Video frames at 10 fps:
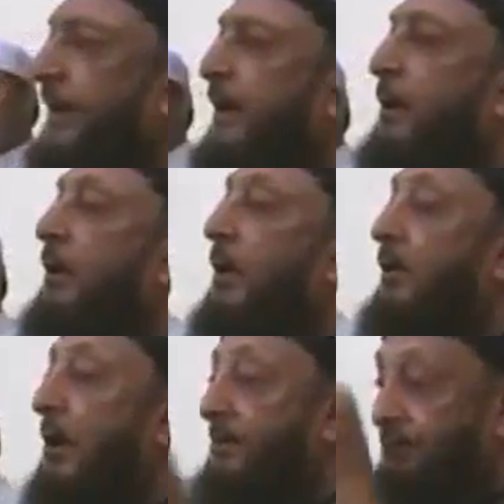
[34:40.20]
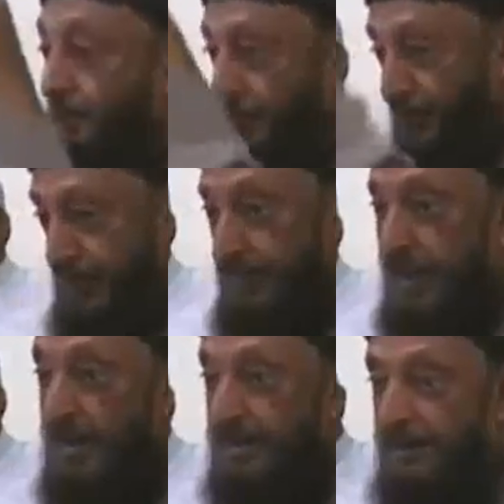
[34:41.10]
They corrupt the
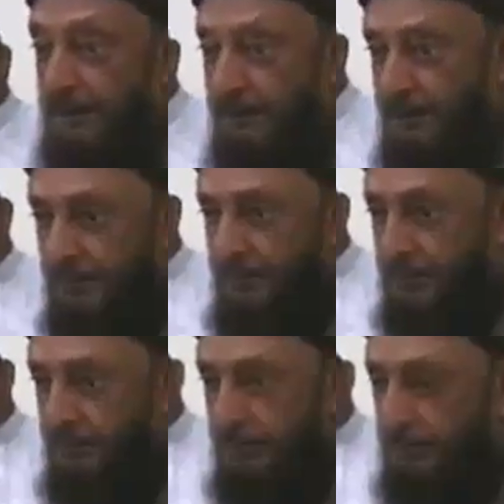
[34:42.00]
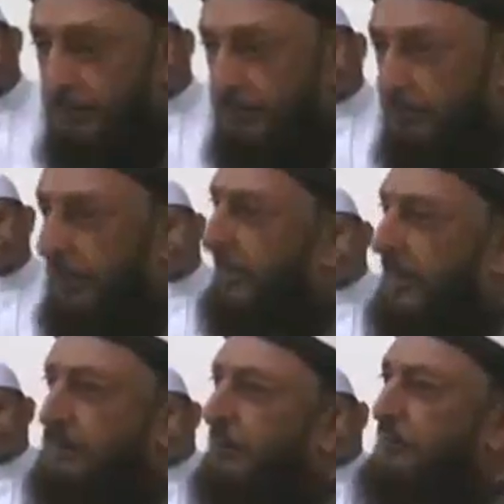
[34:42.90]
market, but
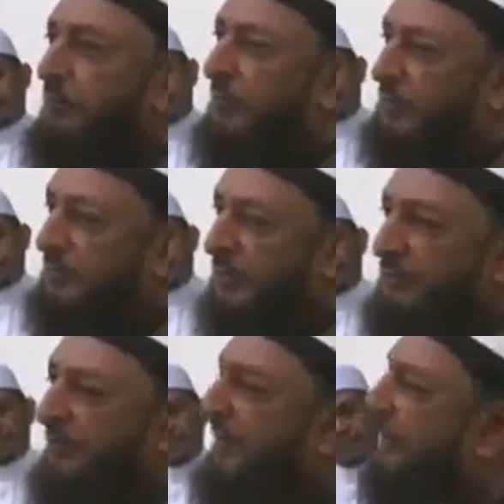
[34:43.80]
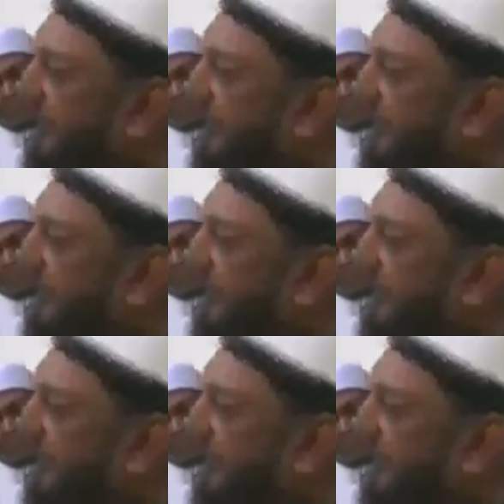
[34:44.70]
they're too foolish to even